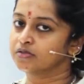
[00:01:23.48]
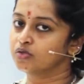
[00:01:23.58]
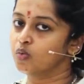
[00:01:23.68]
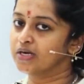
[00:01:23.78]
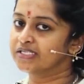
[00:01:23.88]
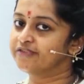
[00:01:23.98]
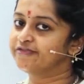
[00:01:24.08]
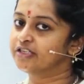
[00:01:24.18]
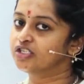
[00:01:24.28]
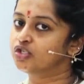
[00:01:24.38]
So what is the
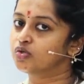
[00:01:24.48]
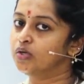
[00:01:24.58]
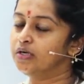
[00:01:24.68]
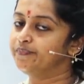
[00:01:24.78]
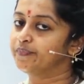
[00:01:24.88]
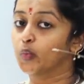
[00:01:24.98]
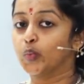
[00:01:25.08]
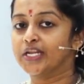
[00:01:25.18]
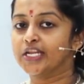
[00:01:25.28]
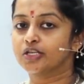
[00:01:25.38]
first rule?
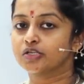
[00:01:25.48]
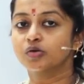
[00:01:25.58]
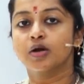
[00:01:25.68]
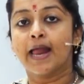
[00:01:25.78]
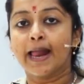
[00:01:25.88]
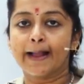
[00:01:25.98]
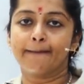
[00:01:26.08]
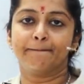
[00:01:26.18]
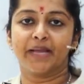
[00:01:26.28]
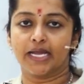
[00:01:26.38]
We need to
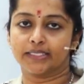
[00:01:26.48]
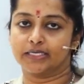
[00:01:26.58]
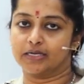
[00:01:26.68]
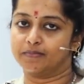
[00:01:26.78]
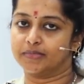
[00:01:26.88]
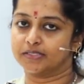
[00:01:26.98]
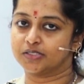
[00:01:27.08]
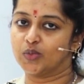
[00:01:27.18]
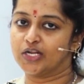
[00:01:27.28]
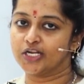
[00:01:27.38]
compare the
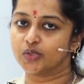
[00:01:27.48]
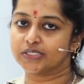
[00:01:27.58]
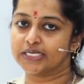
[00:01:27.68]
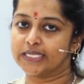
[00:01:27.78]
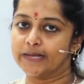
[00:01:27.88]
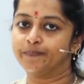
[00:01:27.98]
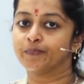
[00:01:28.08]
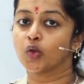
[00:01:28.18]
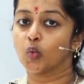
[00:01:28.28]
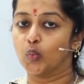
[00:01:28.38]
numbers. We need to see them,
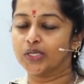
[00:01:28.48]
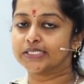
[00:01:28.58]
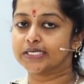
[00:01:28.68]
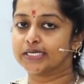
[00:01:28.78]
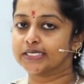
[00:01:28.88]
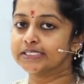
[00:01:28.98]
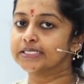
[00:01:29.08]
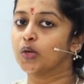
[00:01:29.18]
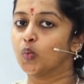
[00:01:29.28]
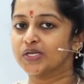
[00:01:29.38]
which
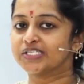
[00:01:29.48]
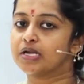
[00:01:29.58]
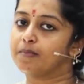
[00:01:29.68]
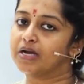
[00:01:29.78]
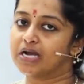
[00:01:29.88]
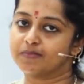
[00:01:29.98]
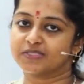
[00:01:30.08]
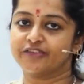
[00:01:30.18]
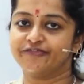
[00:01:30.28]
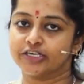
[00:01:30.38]
number
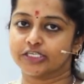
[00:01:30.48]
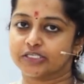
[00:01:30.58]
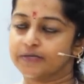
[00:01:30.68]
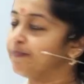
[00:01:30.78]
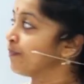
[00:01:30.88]
comes the first.